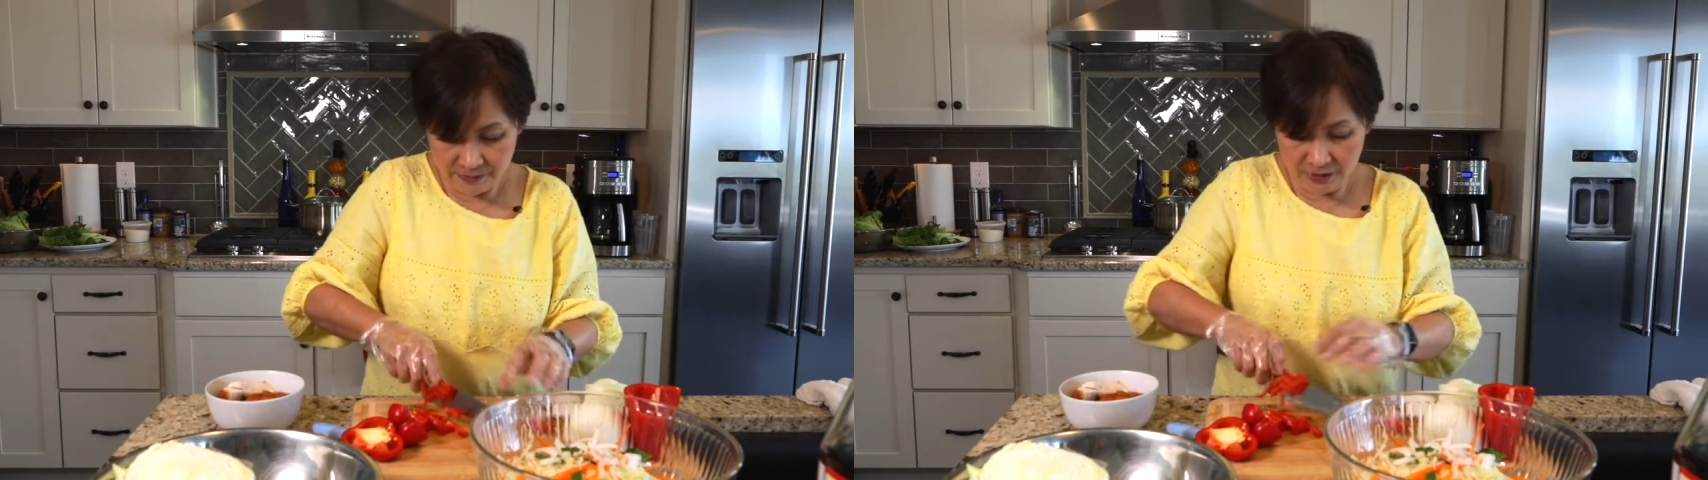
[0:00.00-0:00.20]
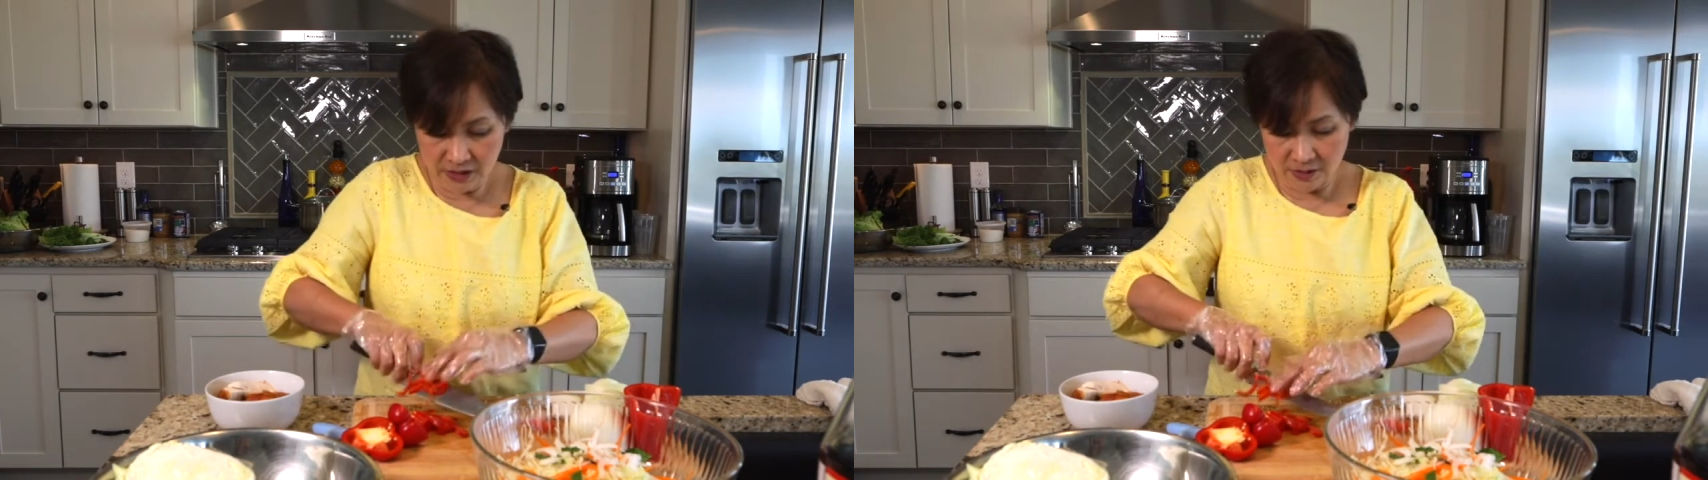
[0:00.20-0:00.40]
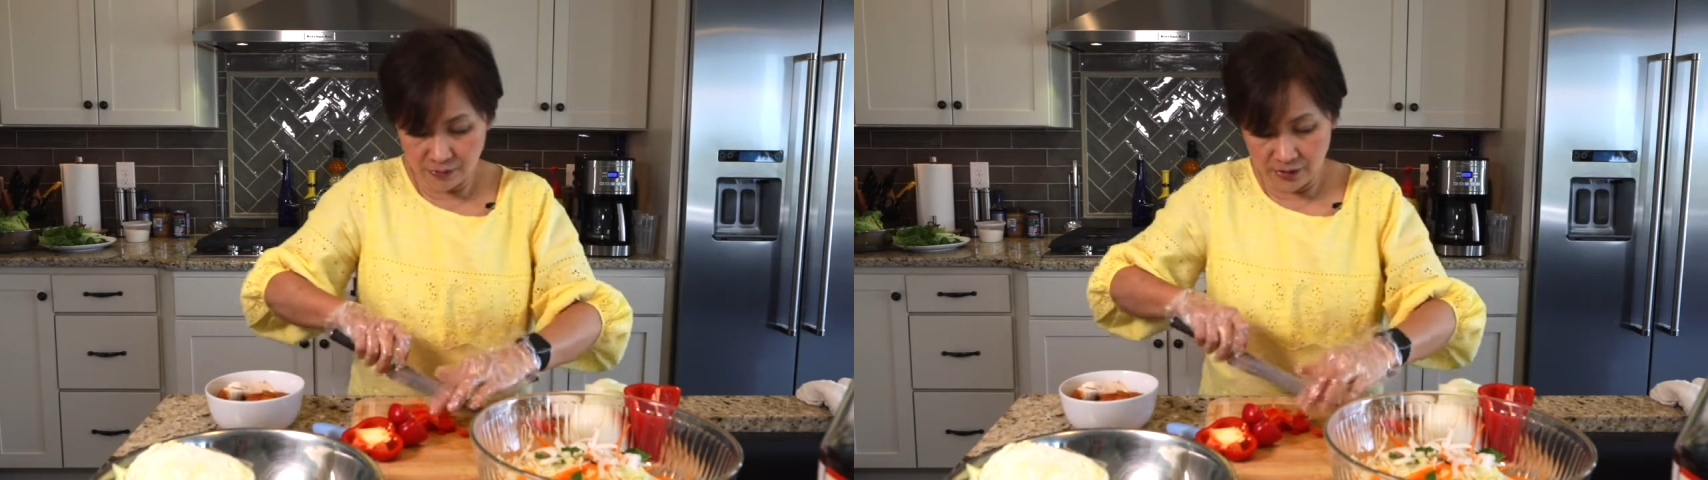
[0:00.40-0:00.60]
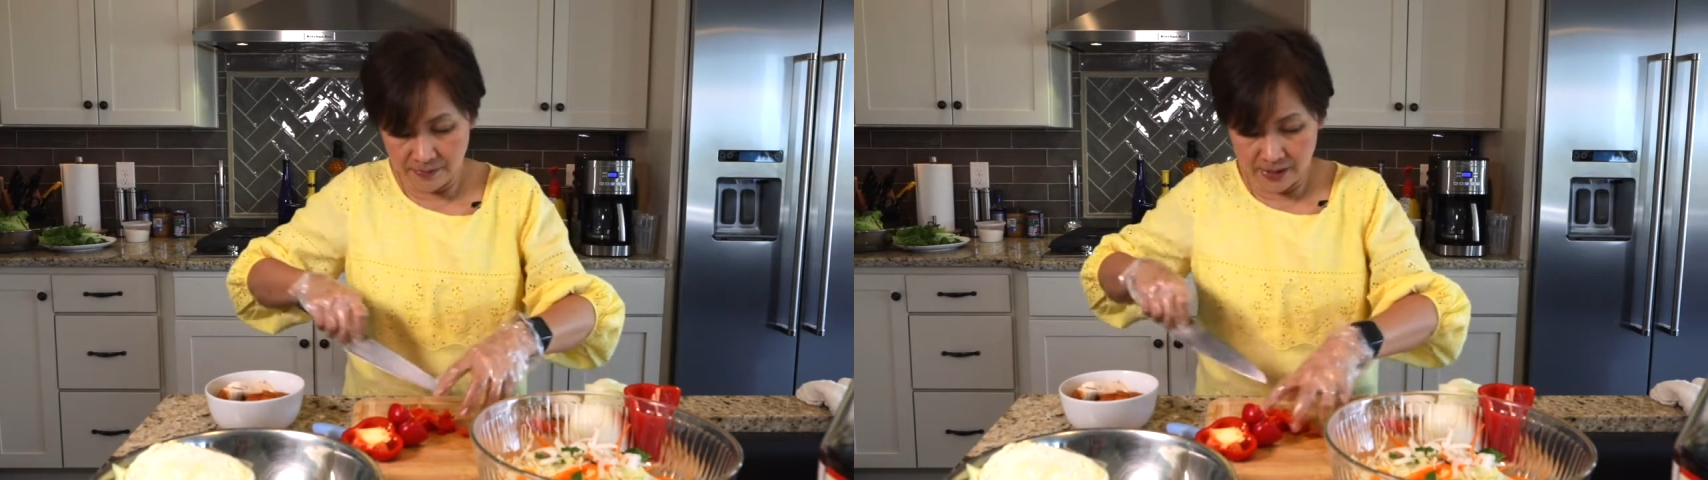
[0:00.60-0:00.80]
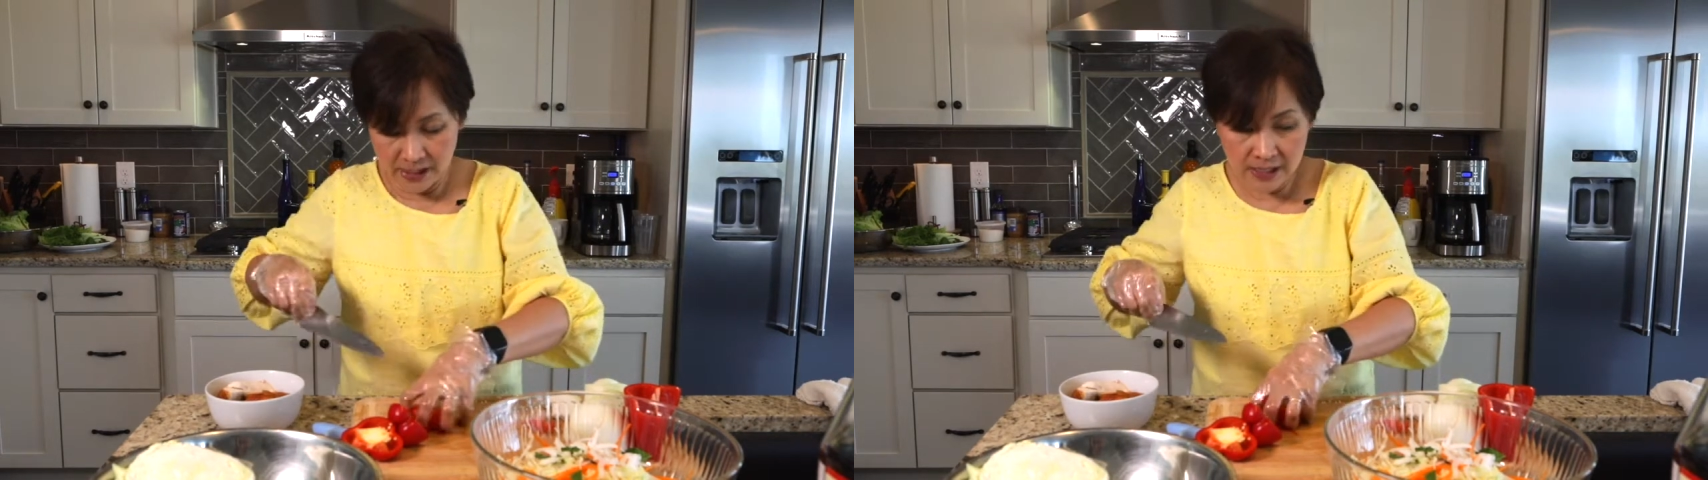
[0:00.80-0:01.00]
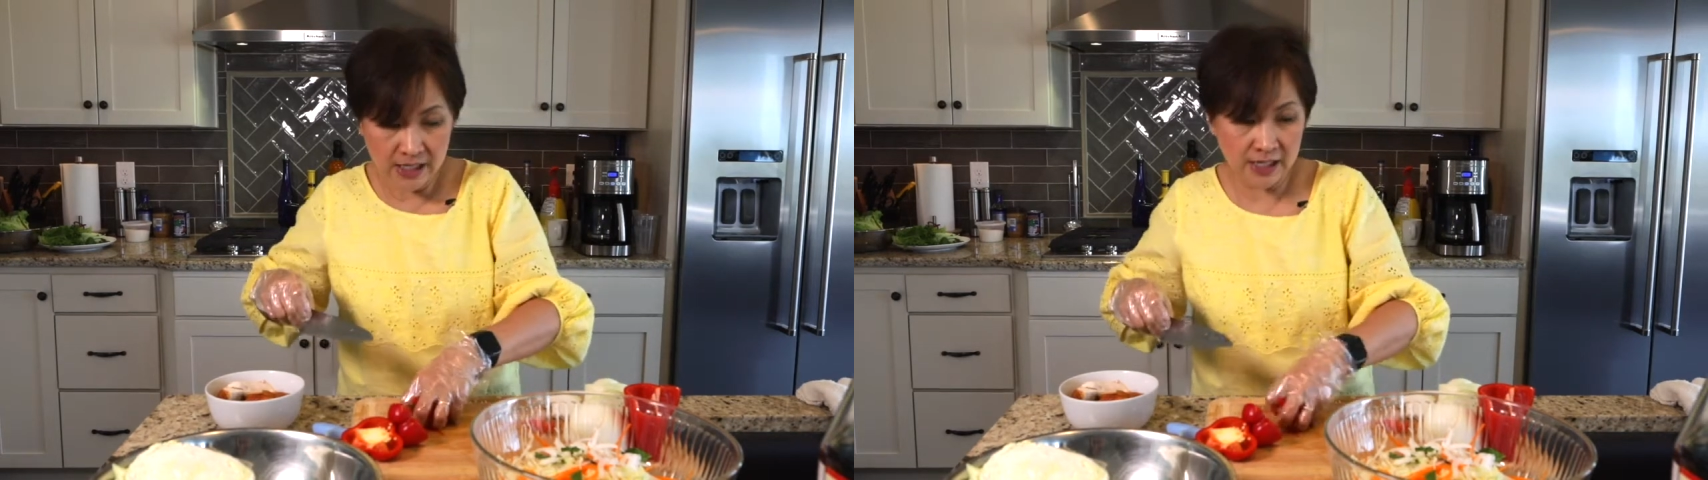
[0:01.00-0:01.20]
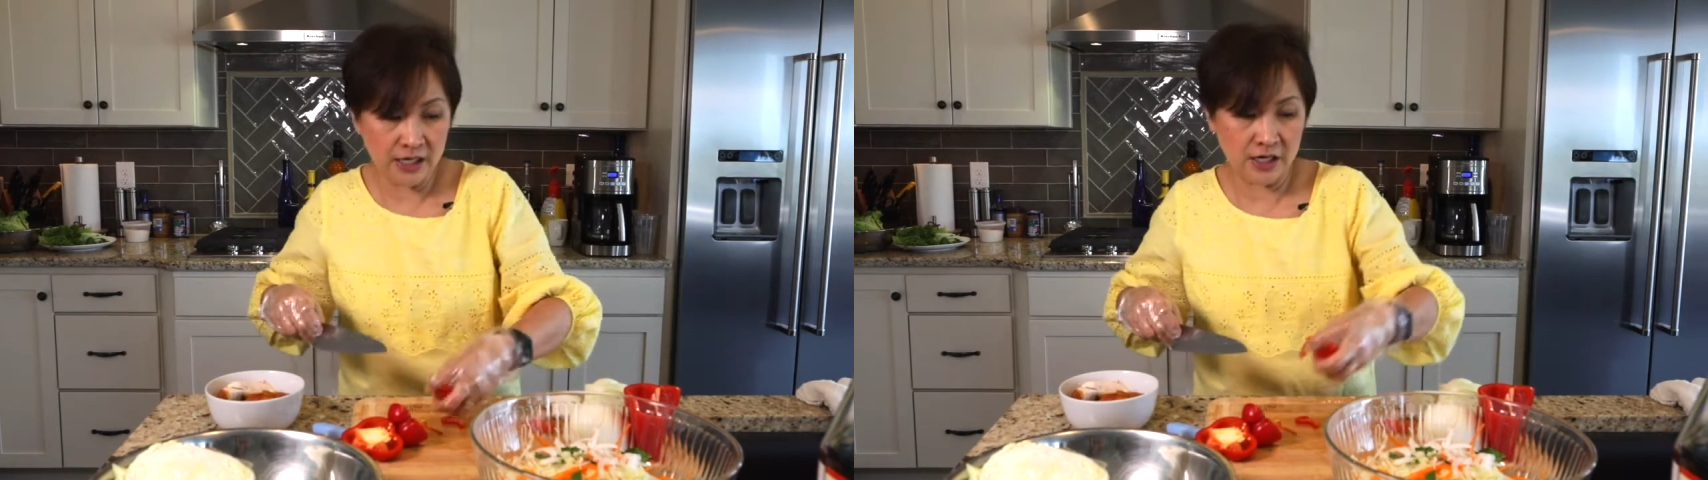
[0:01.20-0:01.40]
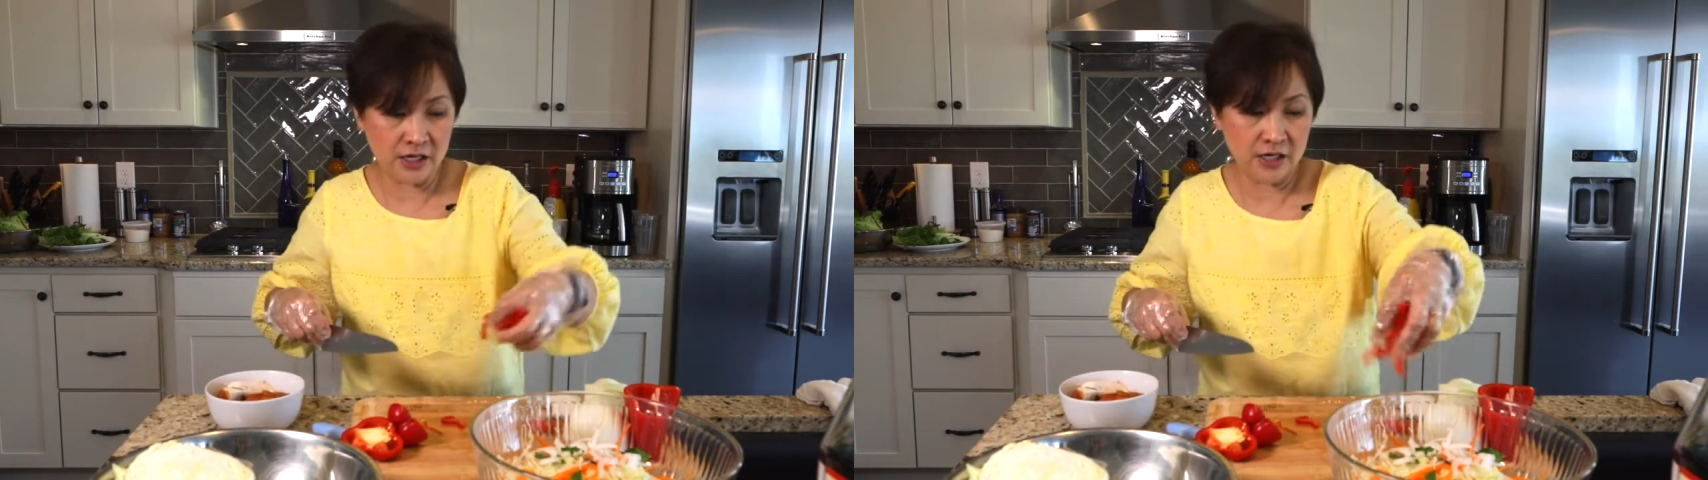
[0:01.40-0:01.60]
just gonna put them in
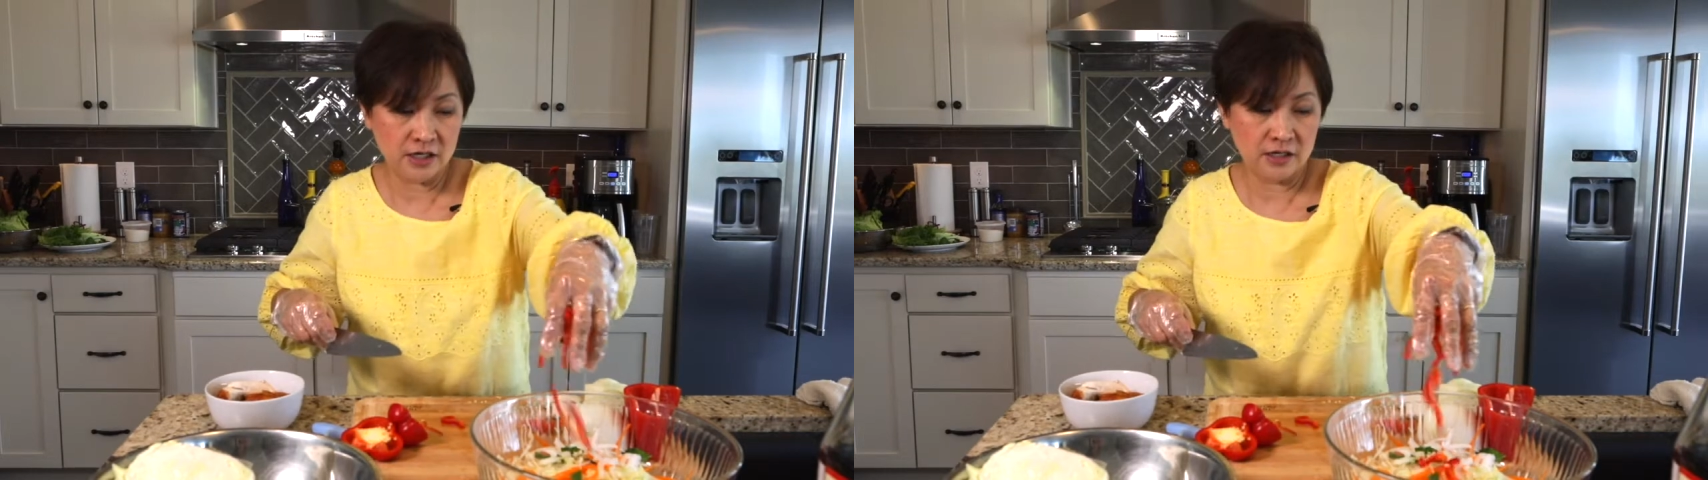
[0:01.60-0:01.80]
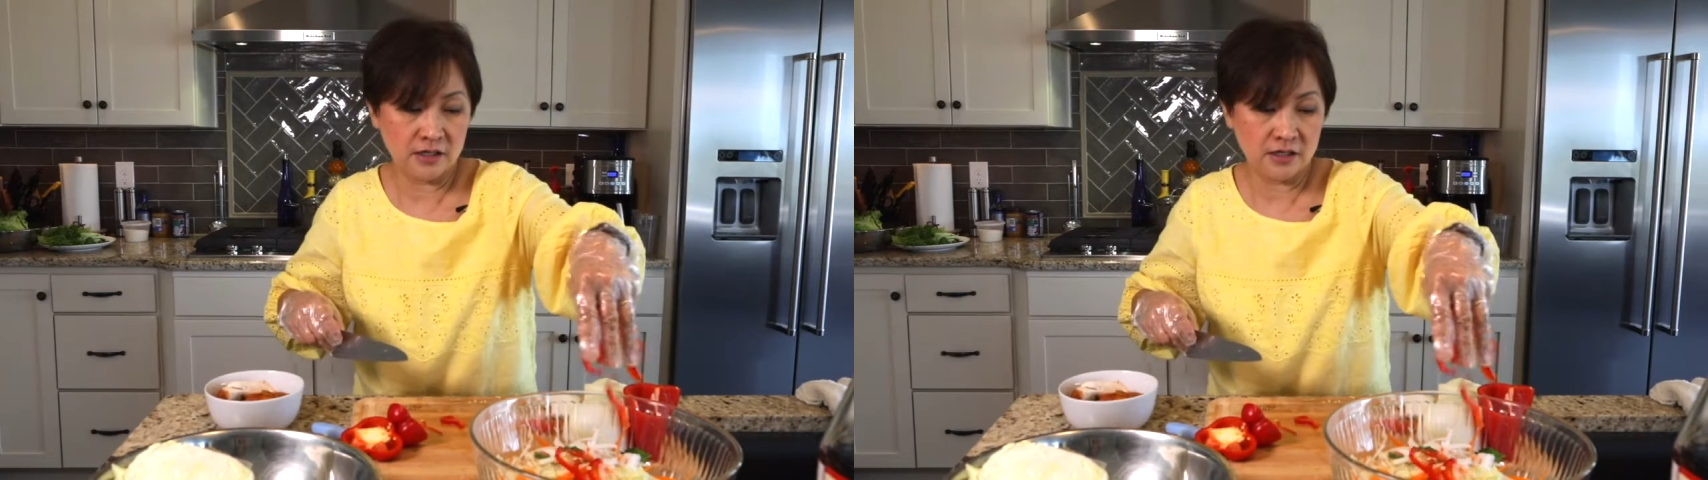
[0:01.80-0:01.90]
here.